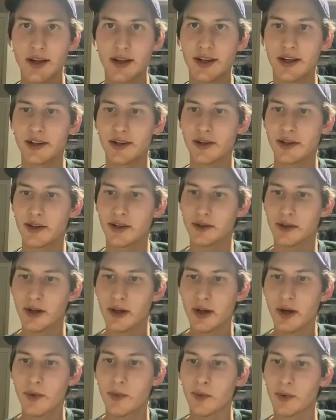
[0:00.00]
In all,
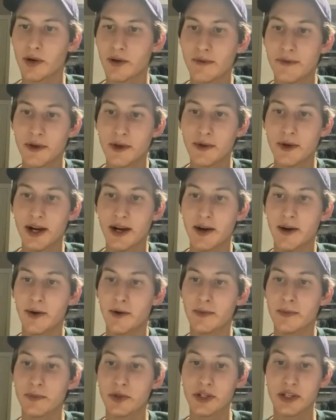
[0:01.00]
we reviewed
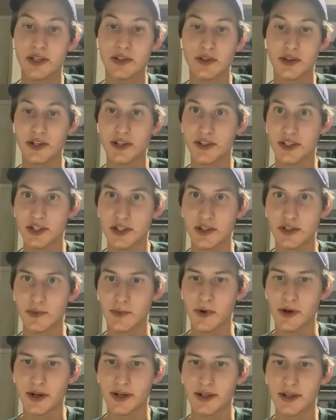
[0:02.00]
how machine translations
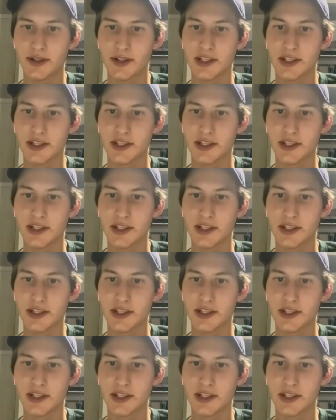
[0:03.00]
work,